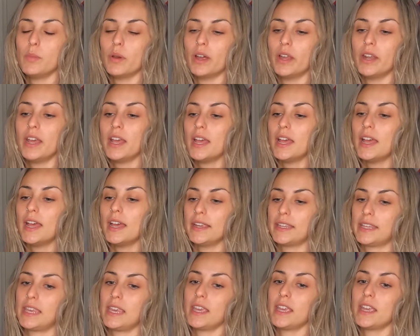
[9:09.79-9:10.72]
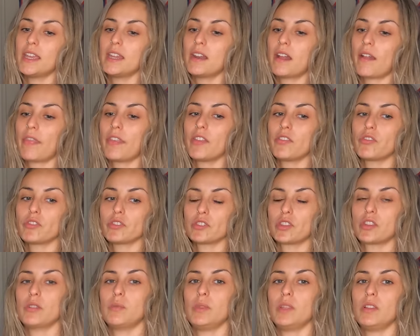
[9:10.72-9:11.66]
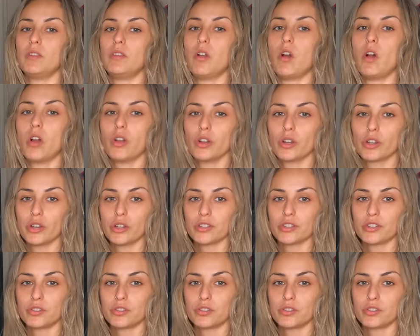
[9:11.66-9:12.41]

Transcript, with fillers: but again, I think there's going to be longer